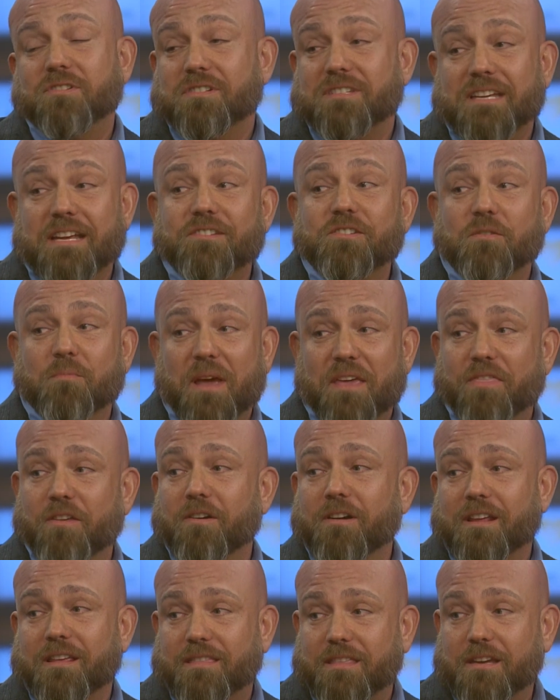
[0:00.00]
just entered my
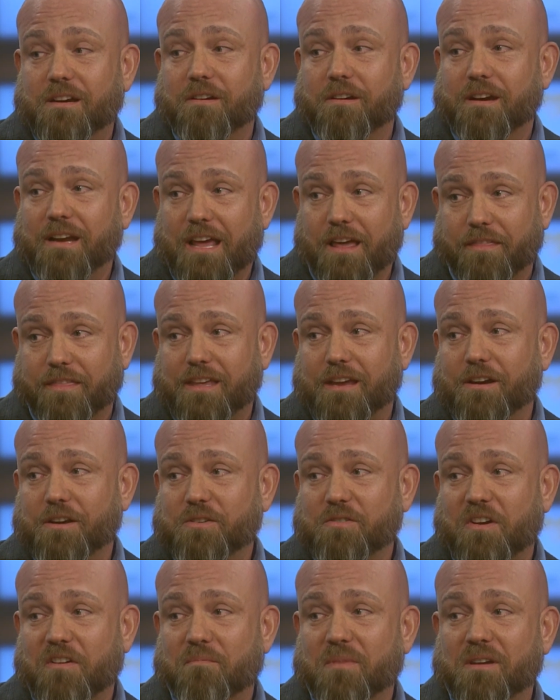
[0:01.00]
30th year in healthcare,
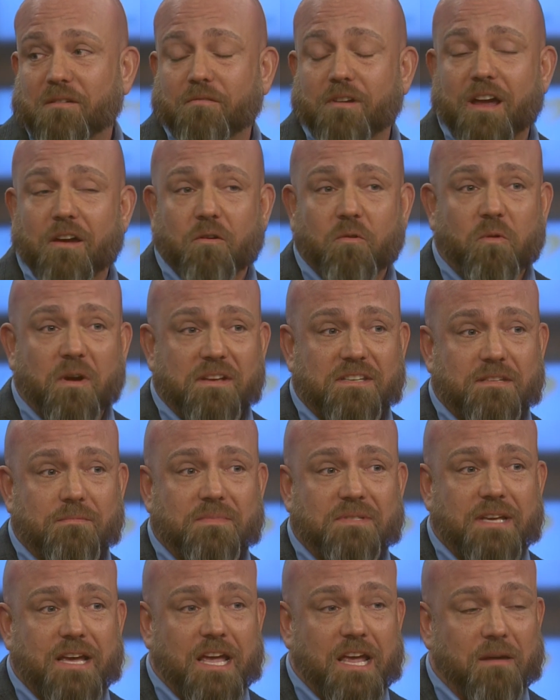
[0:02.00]
so I've been around quite
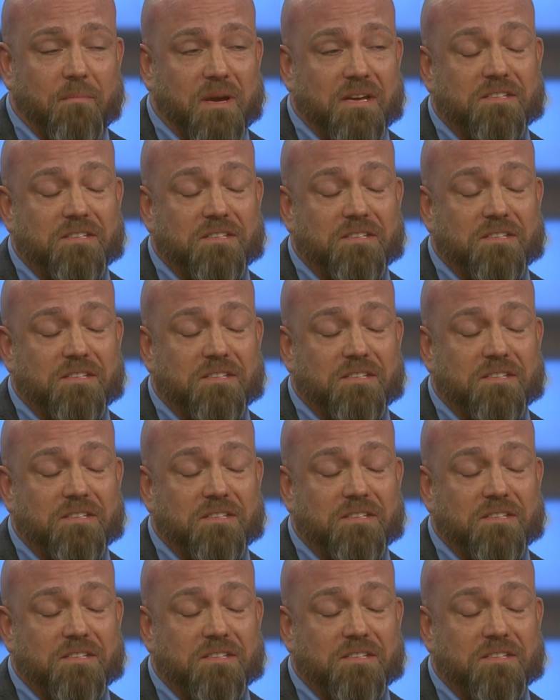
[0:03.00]
some time.